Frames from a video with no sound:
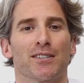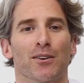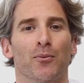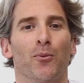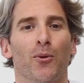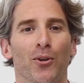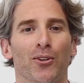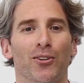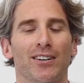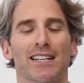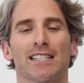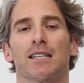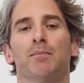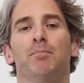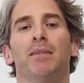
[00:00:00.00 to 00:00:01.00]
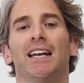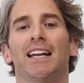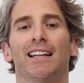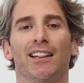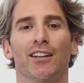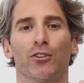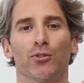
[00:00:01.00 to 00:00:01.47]
a wound, it's a
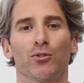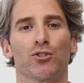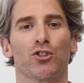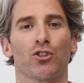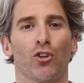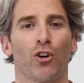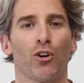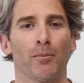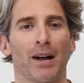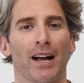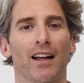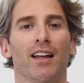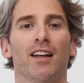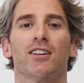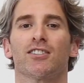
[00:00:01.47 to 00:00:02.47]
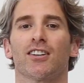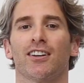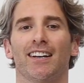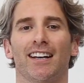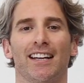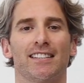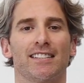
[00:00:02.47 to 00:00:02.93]
mini little trauma, so
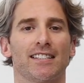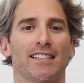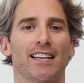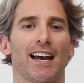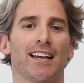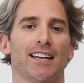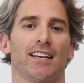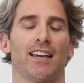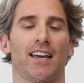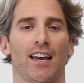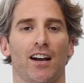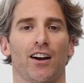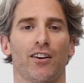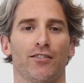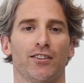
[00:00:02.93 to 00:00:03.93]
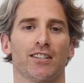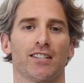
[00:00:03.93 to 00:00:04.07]
you need to take care of